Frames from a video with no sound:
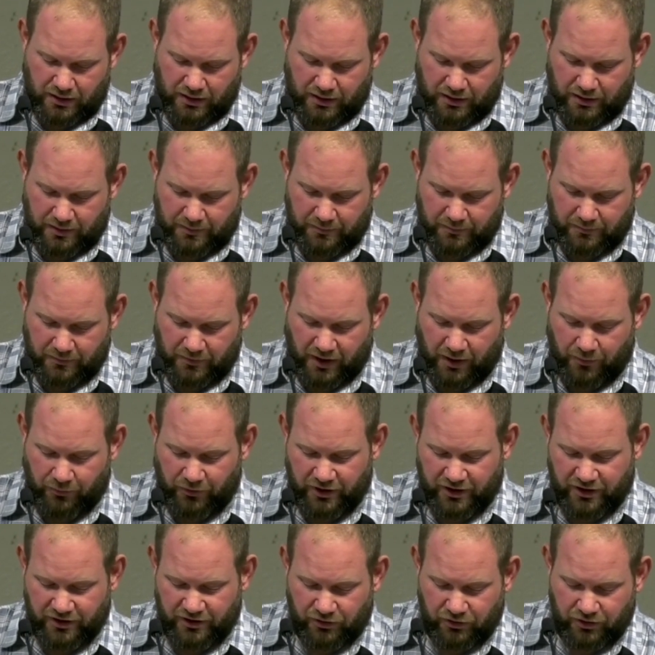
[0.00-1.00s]
Um, I
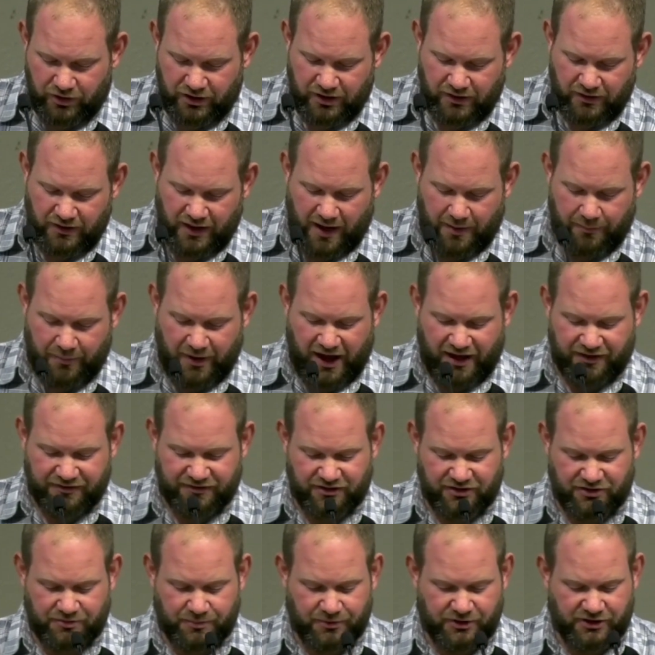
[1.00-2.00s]
wanted to look in that
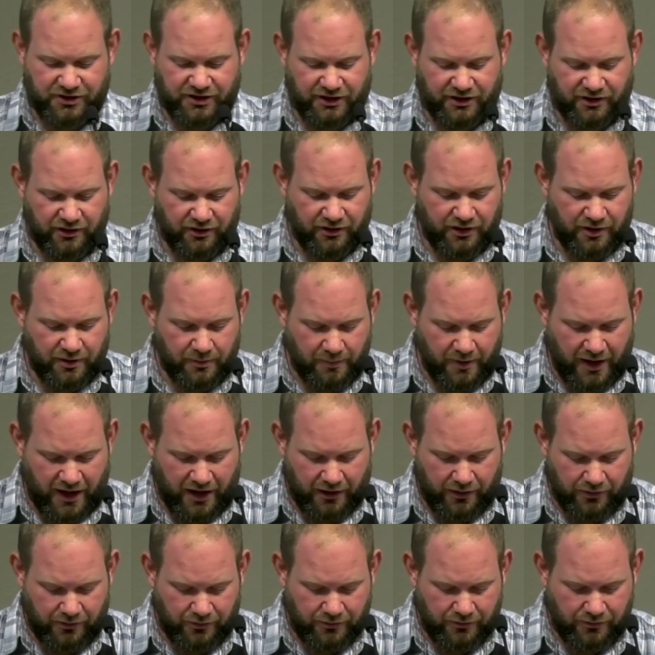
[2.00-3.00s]
passage, particularly
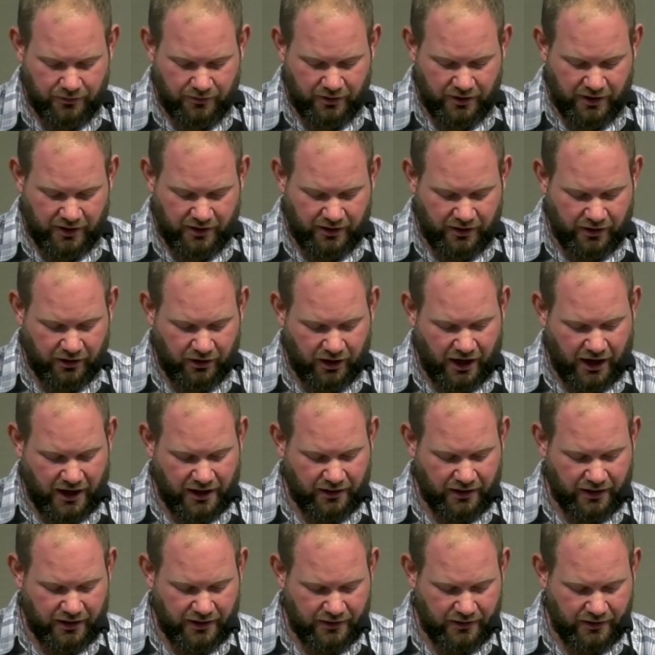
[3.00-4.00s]
about uh, or
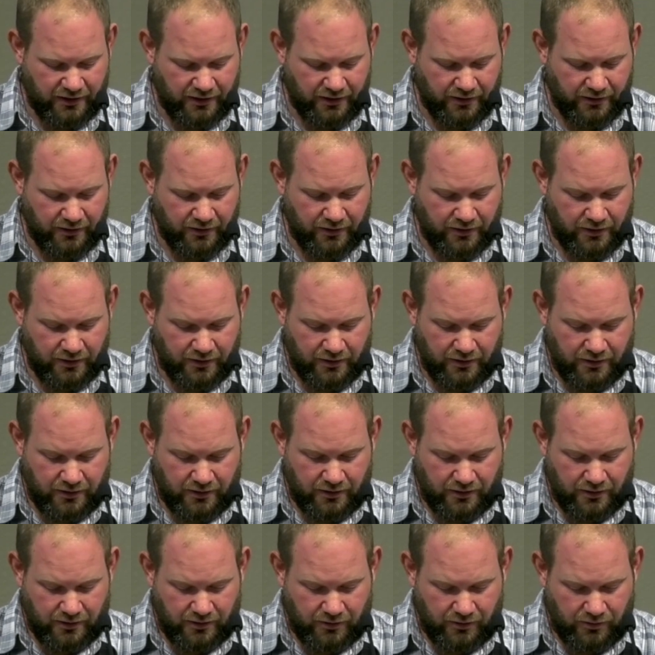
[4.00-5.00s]
highlight there
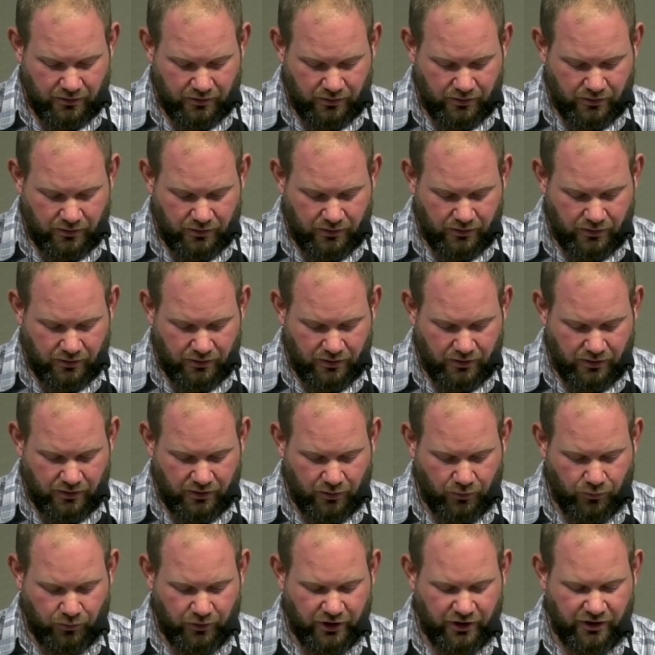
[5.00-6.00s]

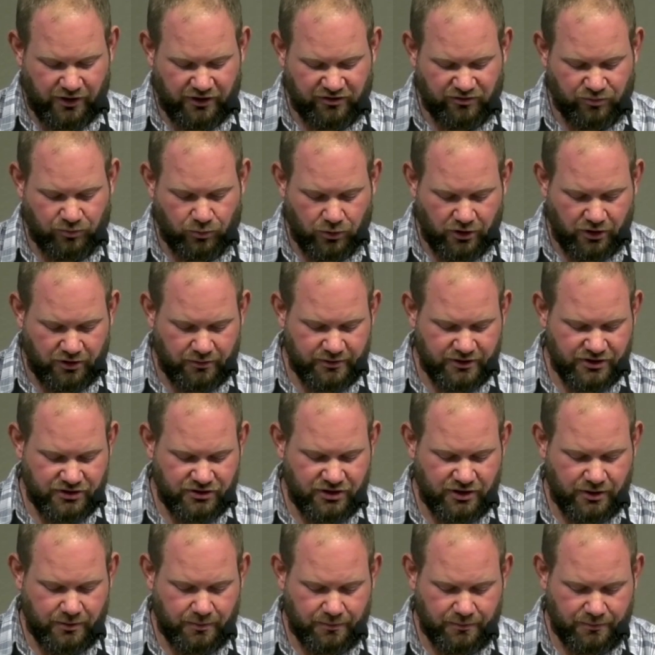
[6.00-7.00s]
that we're his
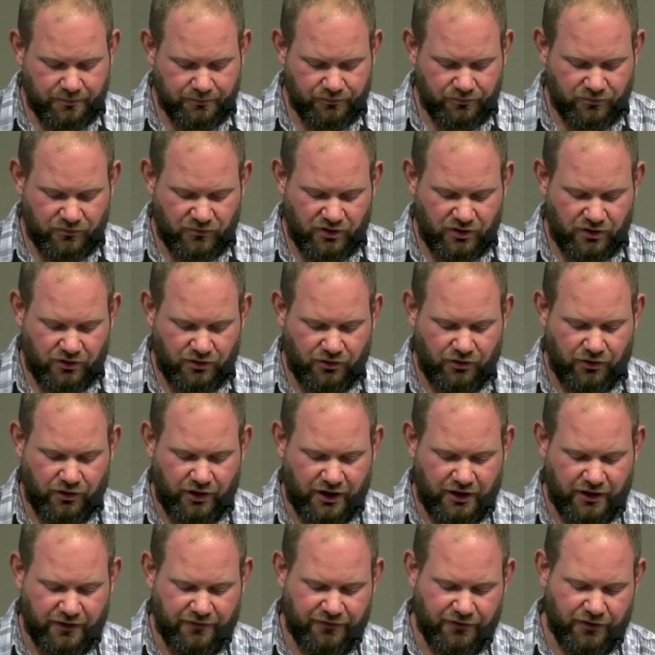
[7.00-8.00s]
workmanship
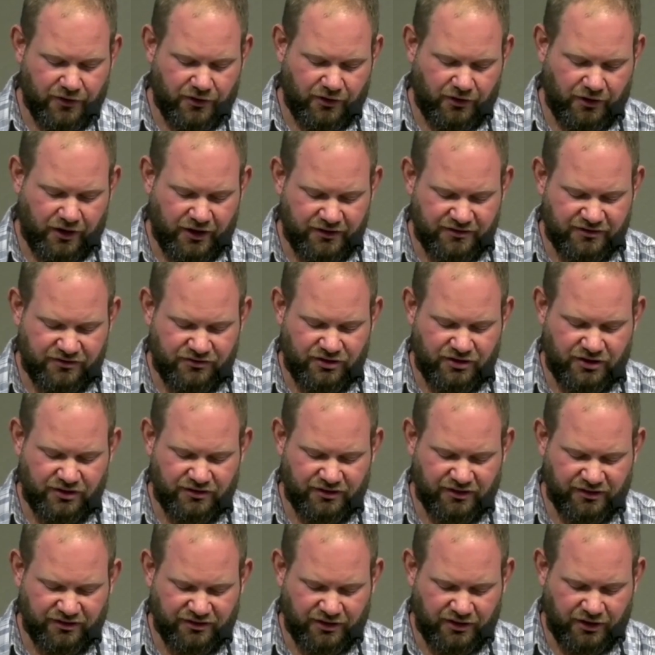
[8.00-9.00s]
created for Christ
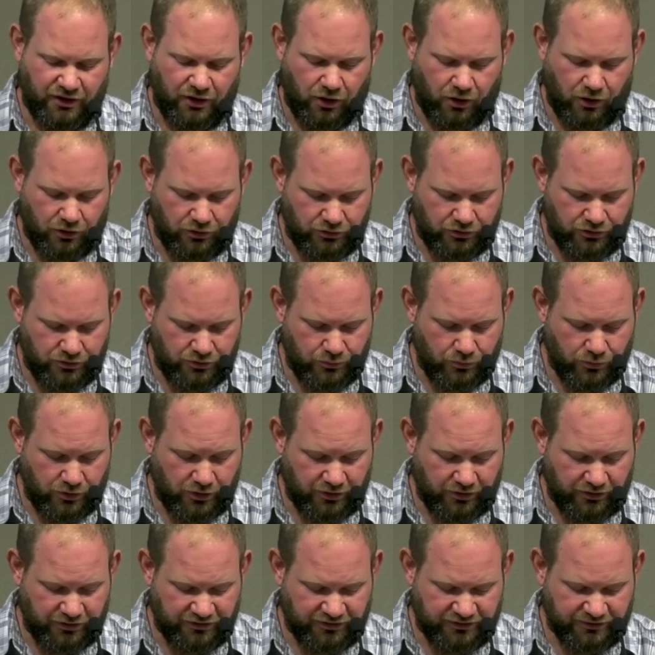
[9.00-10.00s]
Jesus in all good
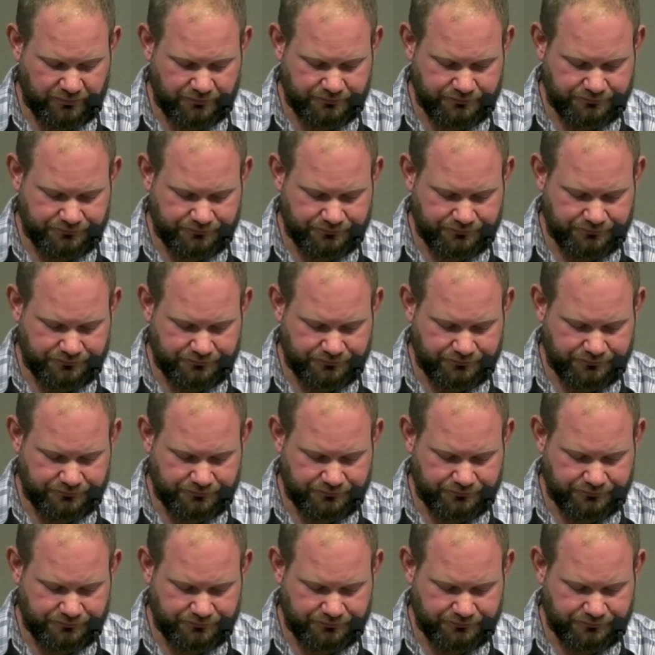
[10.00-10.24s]
works.